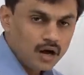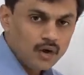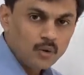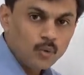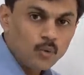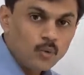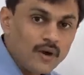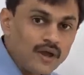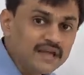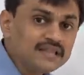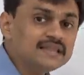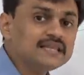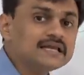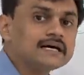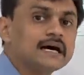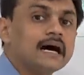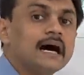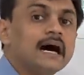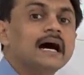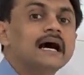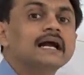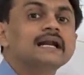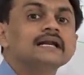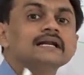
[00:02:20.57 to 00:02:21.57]
when
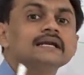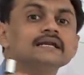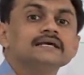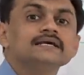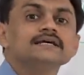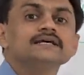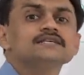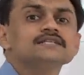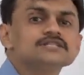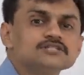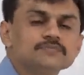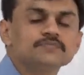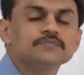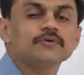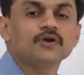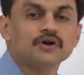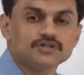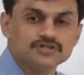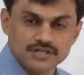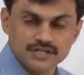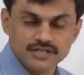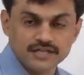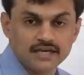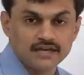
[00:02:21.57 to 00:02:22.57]
the earliest
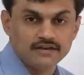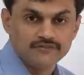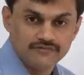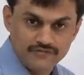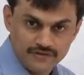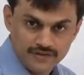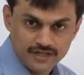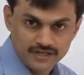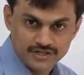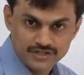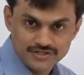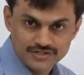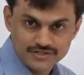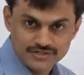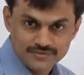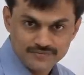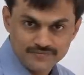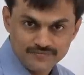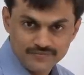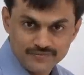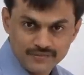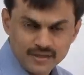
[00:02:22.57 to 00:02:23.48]
project can finish.